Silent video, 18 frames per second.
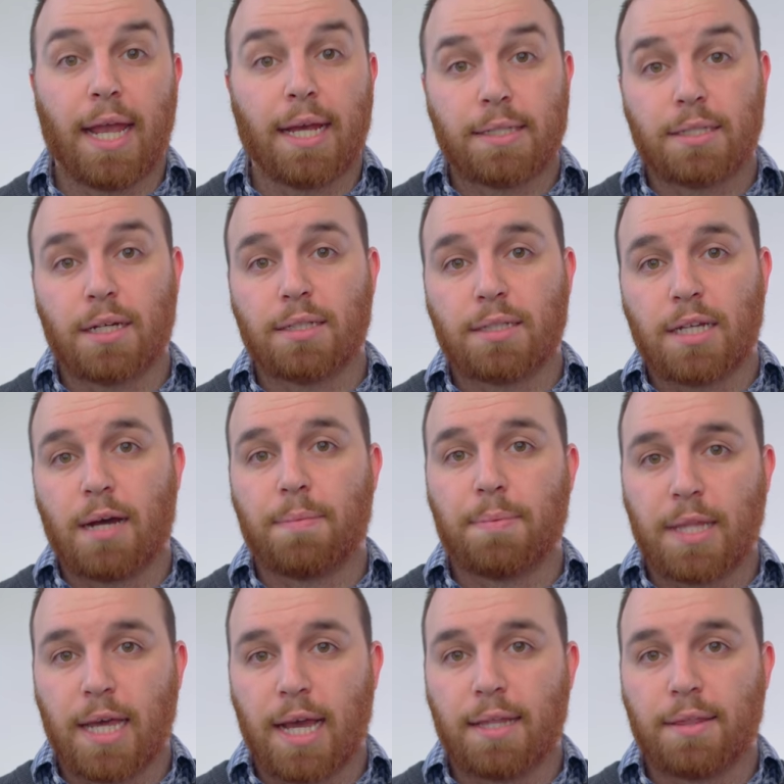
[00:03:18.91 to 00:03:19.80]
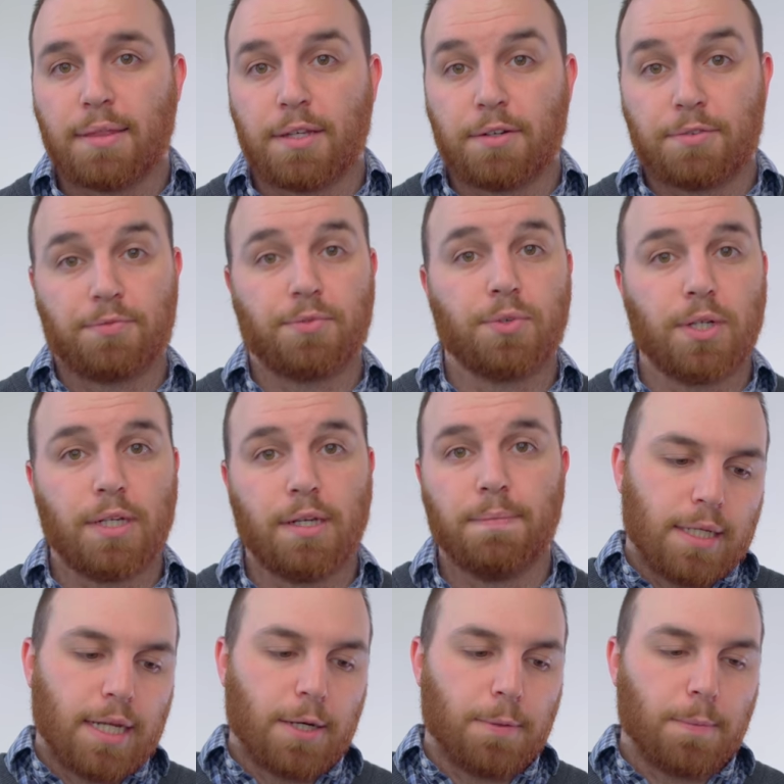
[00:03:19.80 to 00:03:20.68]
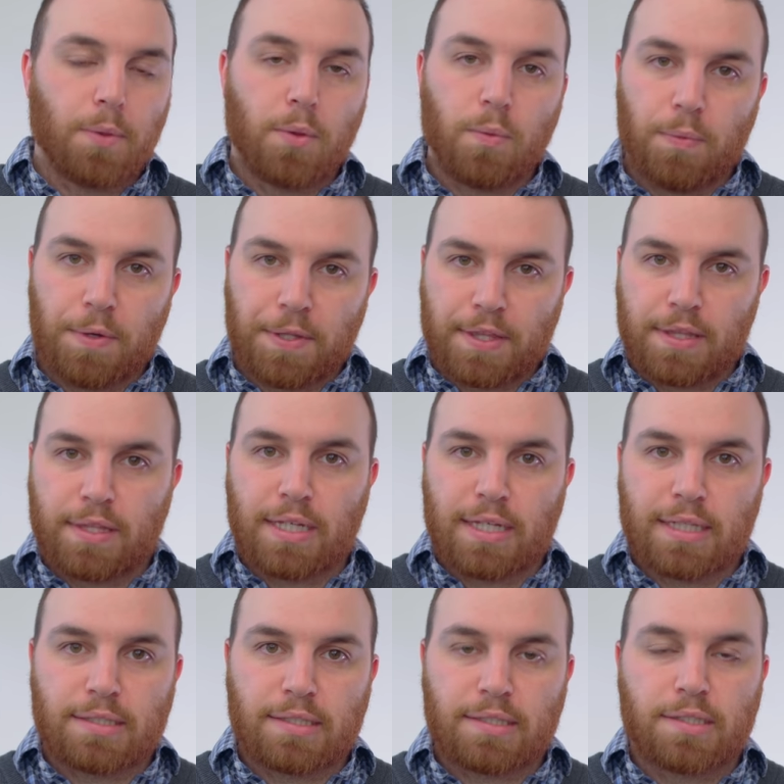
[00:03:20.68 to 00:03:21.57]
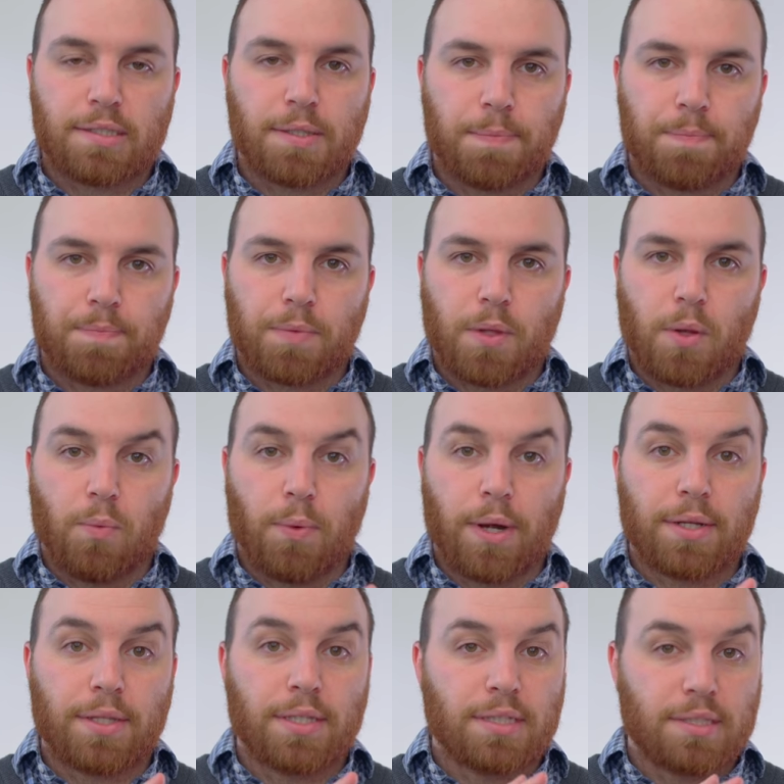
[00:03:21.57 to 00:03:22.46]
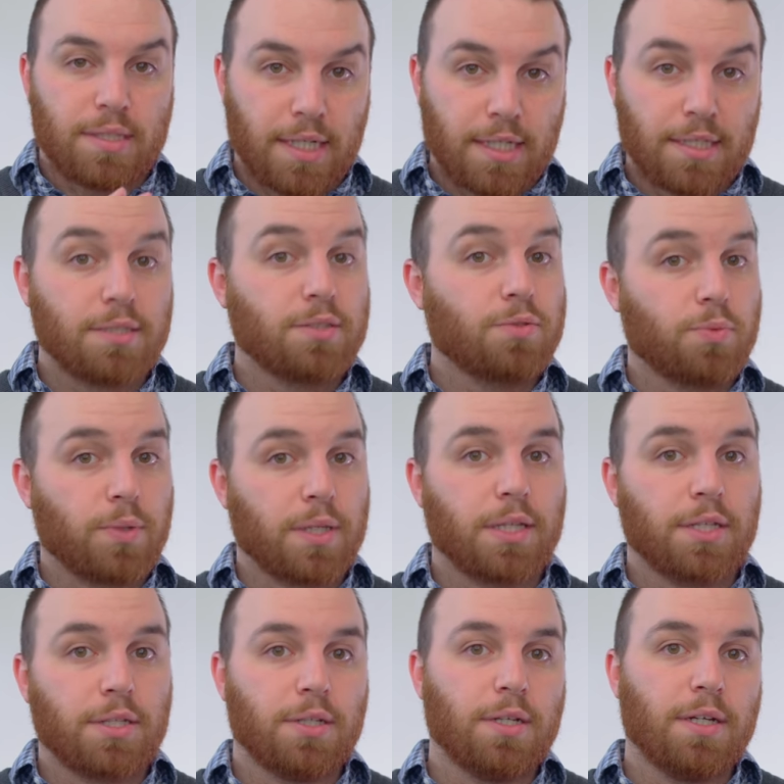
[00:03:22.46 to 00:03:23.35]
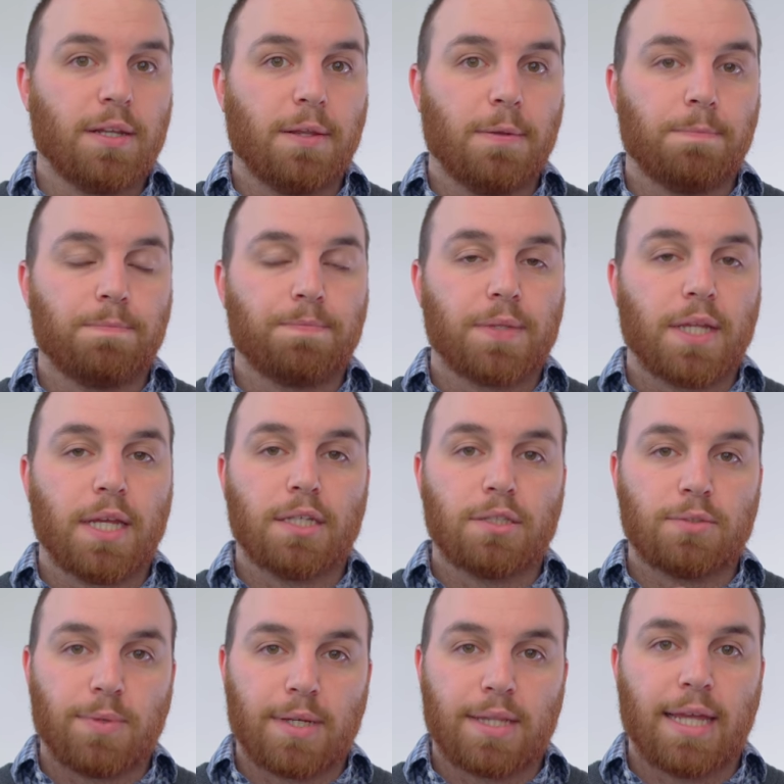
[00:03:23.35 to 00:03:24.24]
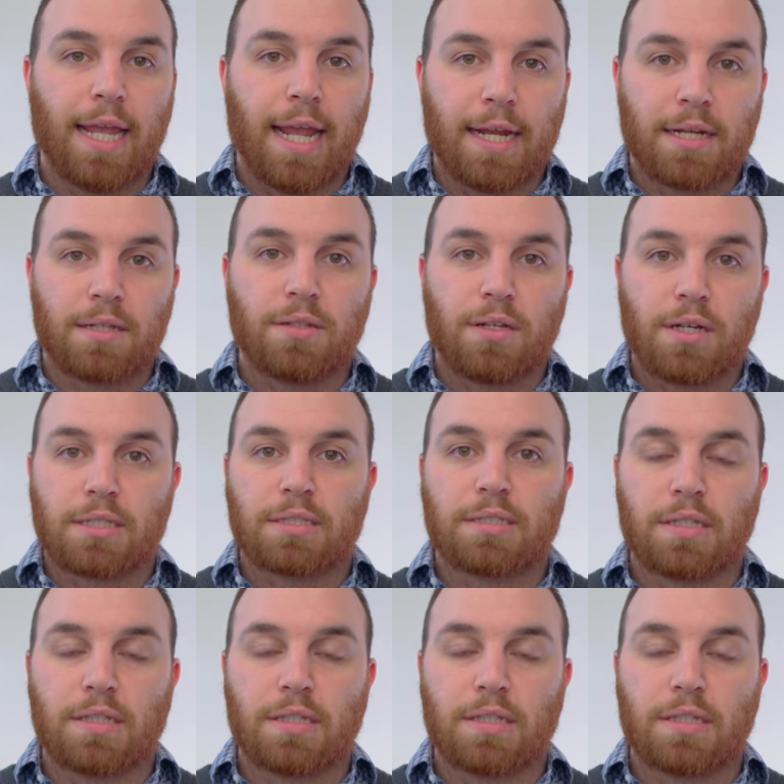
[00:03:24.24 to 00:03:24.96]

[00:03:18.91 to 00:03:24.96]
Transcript: And on top of that, they're free. Now, with this, where this is really good is with analog